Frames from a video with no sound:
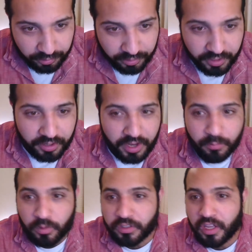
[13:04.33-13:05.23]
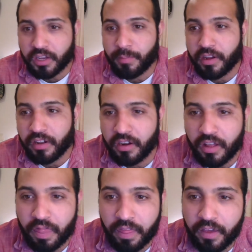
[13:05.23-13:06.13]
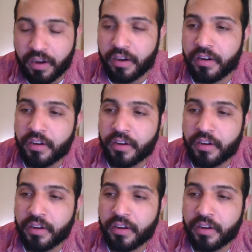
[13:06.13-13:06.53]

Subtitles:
here, and we'll talk about it on there.